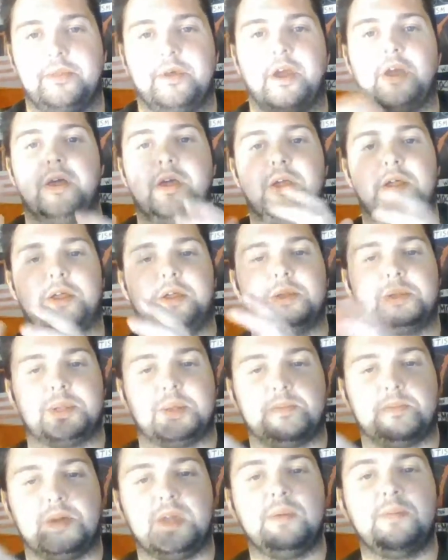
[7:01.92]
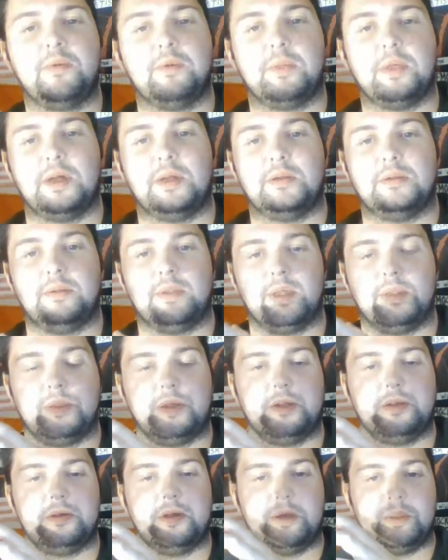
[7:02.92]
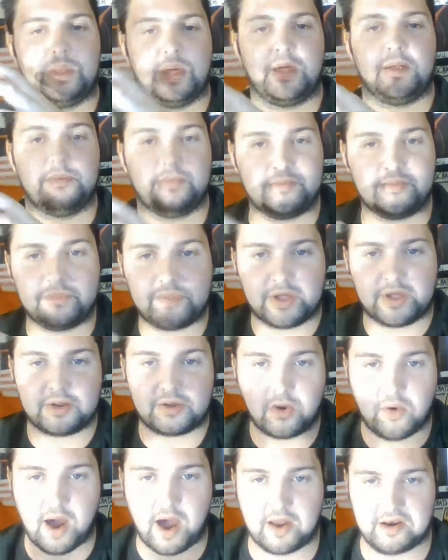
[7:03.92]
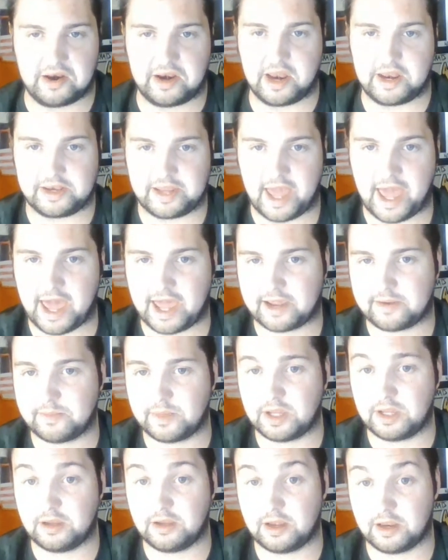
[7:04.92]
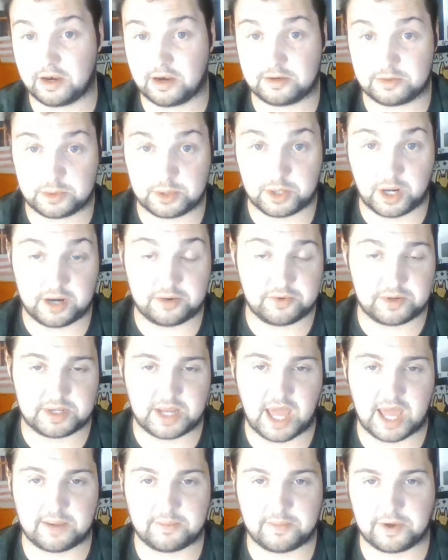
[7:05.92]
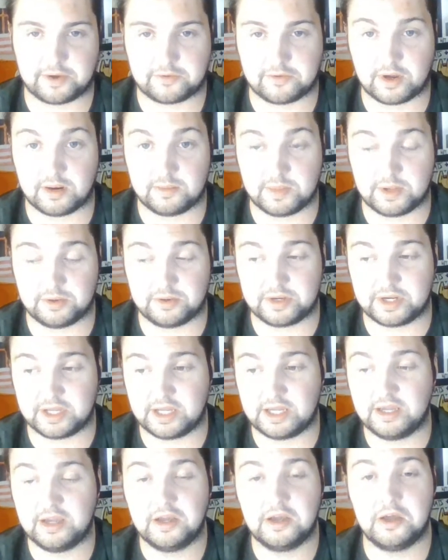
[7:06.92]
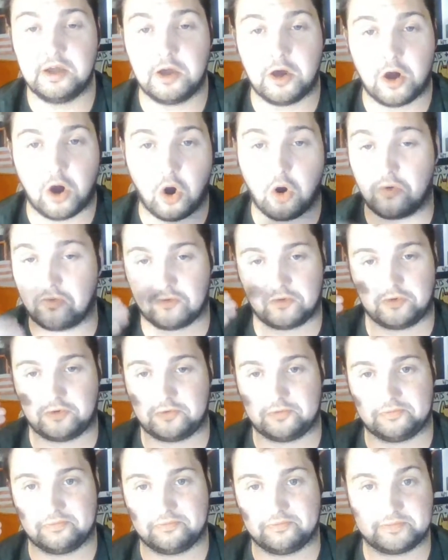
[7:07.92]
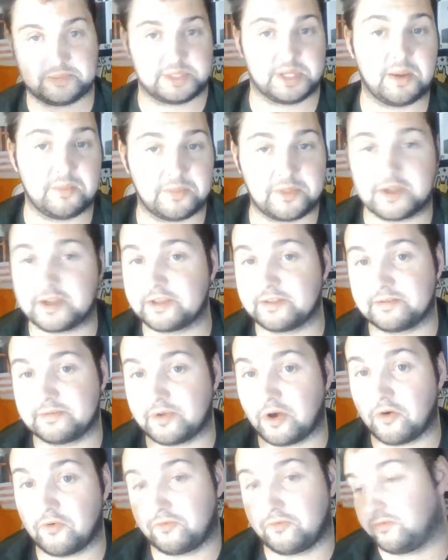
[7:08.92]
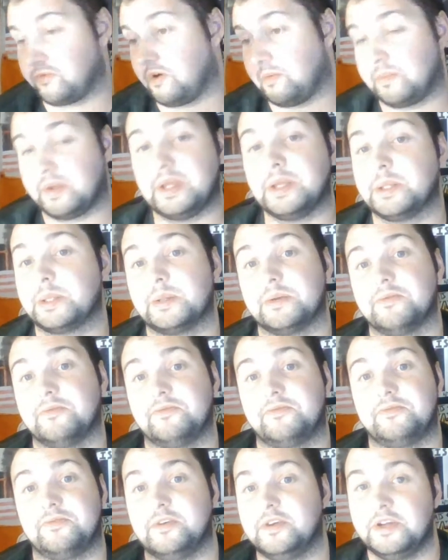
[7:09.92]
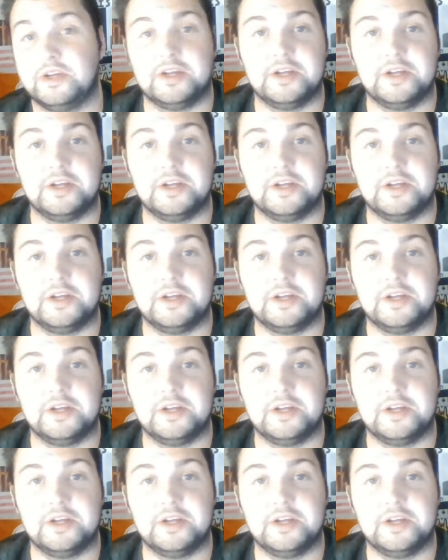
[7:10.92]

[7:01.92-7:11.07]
the people that go out and attack me and try to attack my credibility over something, over a piece of